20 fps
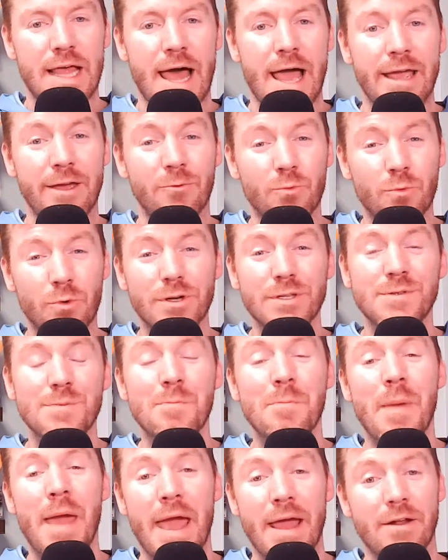and words
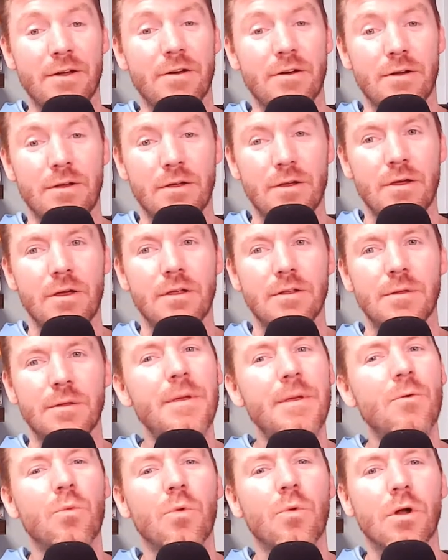matter. To
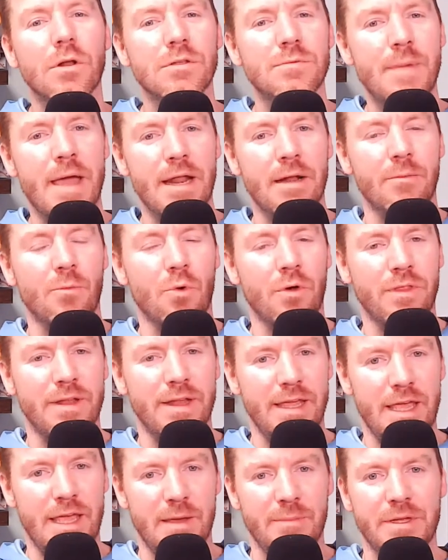me, words matter more than
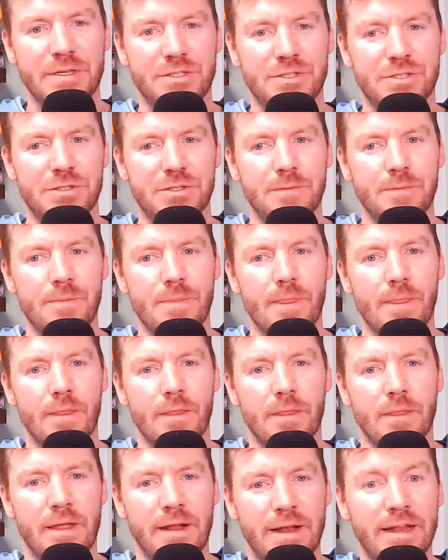image,
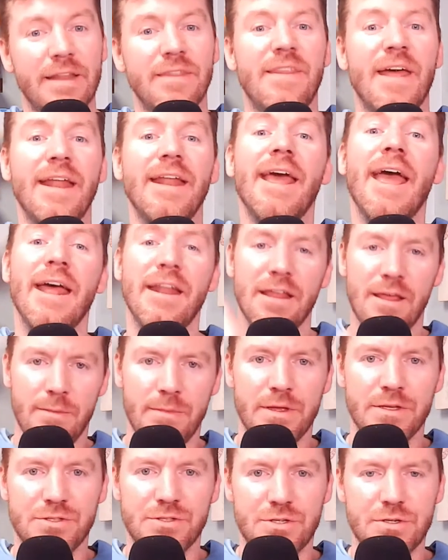than an
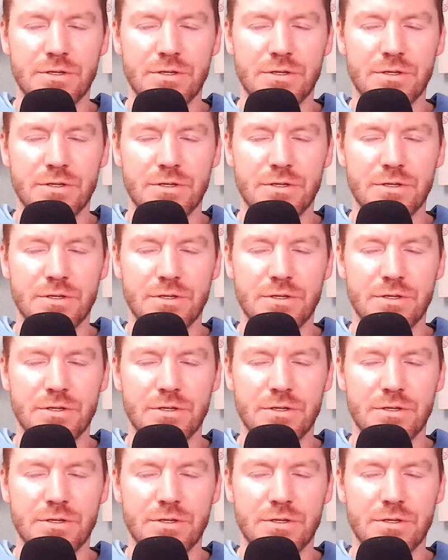image.